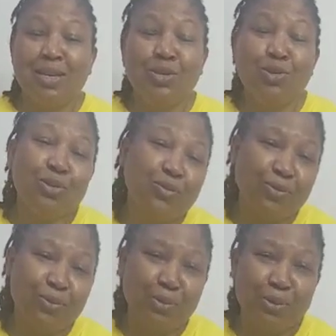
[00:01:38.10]

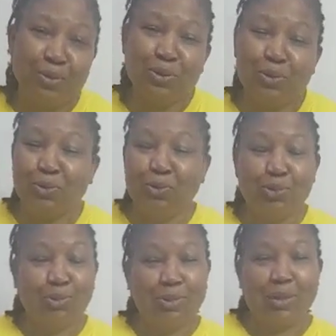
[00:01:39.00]
youthful, you want to look
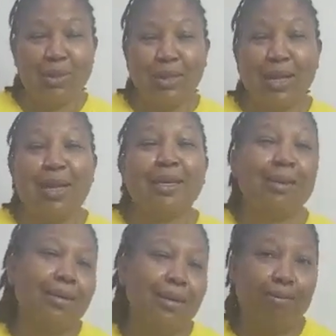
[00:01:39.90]
like
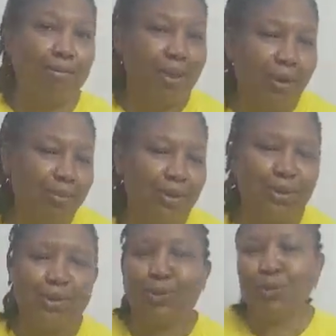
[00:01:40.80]
a baby, you
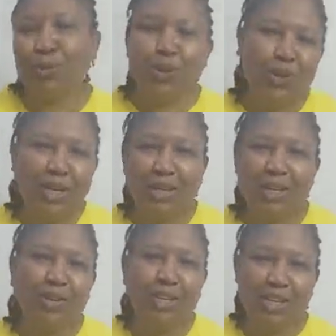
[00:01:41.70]
want to look younger
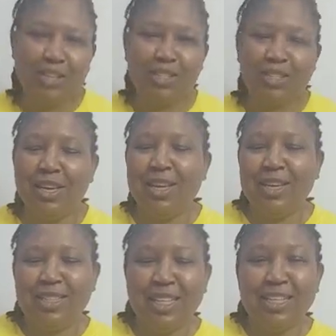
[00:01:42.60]
than your age,
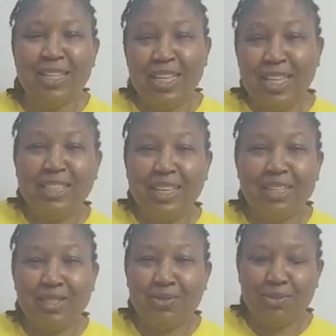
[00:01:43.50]
then
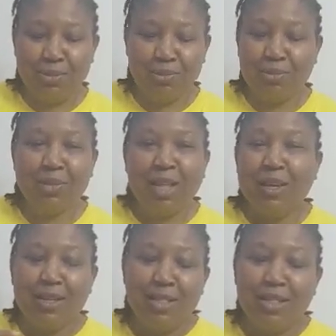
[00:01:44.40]
ageless is for you.
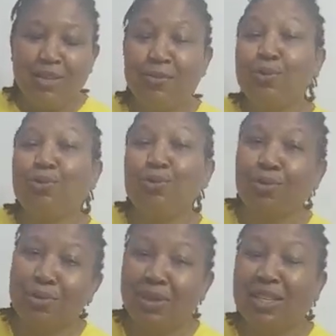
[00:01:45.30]
Live good.
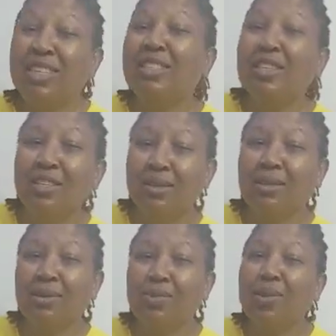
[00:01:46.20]
Indeed,
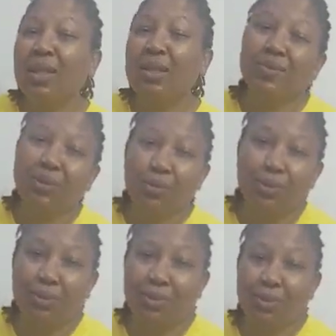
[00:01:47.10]
we are living
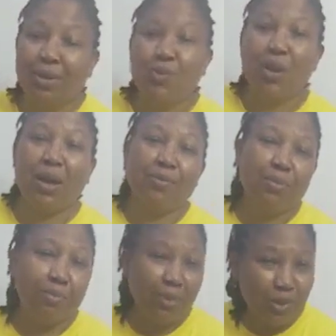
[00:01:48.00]
good. We are
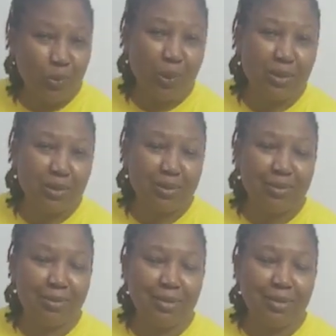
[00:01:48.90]
having both wealth